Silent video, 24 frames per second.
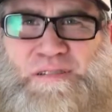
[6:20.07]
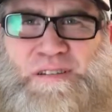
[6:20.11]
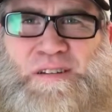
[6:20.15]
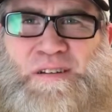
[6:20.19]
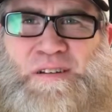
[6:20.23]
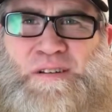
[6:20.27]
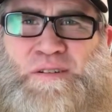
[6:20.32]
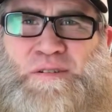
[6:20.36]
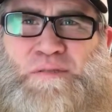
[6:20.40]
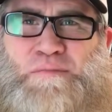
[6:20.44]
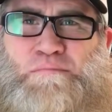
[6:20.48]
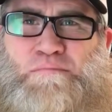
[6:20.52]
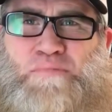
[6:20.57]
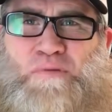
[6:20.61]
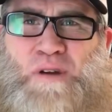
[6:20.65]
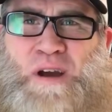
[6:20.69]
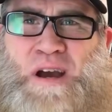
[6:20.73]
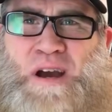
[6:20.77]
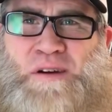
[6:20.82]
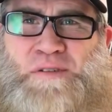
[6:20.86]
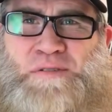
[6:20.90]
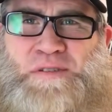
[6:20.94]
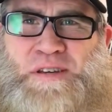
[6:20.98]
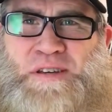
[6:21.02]
you know
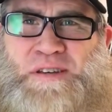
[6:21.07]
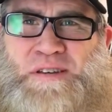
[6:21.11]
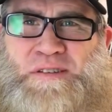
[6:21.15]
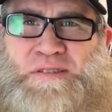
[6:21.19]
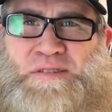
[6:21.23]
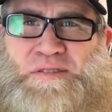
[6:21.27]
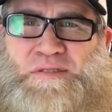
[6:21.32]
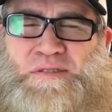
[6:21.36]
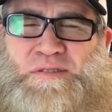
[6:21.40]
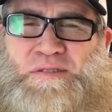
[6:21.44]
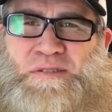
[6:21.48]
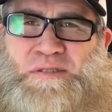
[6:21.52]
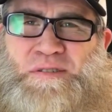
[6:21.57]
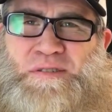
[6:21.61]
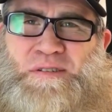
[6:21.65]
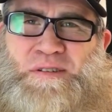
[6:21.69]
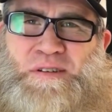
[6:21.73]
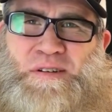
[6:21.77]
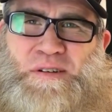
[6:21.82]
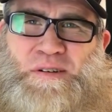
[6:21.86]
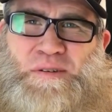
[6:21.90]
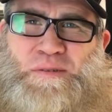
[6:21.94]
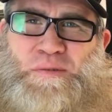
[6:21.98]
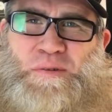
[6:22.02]
brownies or
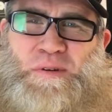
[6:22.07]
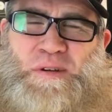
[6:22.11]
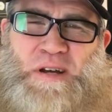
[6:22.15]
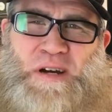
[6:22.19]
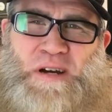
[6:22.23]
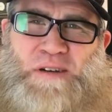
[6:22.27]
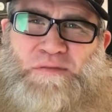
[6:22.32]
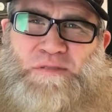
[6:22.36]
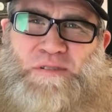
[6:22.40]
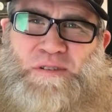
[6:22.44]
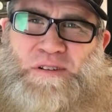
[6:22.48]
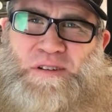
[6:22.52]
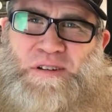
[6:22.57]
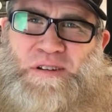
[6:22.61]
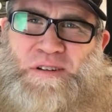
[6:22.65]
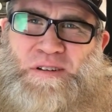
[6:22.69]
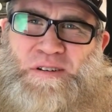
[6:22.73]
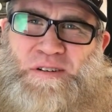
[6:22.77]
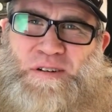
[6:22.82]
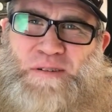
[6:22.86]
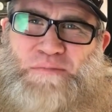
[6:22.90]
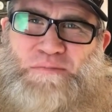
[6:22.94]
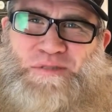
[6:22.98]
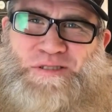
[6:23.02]
whatever. You
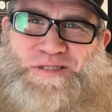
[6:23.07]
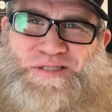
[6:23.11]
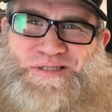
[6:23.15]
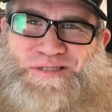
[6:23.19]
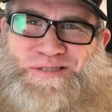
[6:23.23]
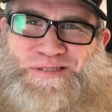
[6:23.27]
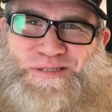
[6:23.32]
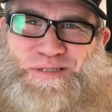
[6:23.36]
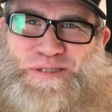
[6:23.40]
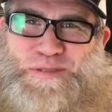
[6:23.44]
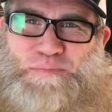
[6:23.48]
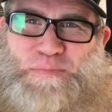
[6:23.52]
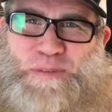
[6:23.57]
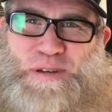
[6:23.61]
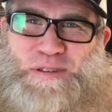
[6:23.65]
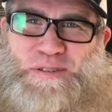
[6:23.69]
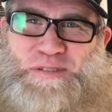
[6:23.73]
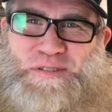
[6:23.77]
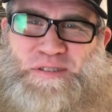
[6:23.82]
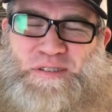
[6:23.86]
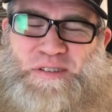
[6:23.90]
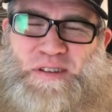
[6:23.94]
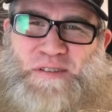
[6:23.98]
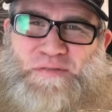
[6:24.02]
know I'm just
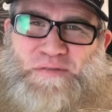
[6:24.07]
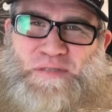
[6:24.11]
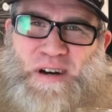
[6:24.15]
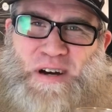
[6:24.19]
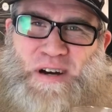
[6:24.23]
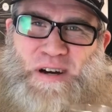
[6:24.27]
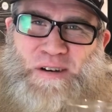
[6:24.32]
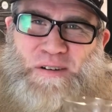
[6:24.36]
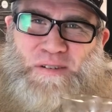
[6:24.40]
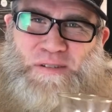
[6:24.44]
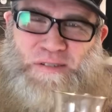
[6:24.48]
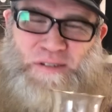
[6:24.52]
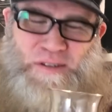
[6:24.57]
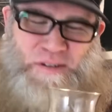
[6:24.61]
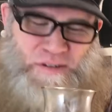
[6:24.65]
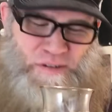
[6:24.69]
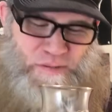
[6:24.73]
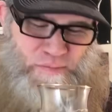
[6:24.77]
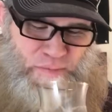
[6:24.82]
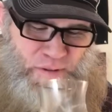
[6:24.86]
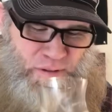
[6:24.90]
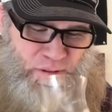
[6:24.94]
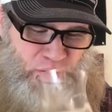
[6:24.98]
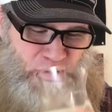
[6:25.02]
spitting stuff out. You
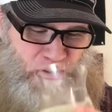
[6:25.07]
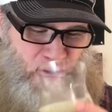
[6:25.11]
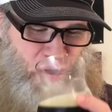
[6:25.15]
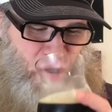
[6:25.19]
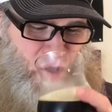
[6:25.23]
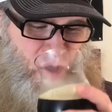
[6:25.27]
know but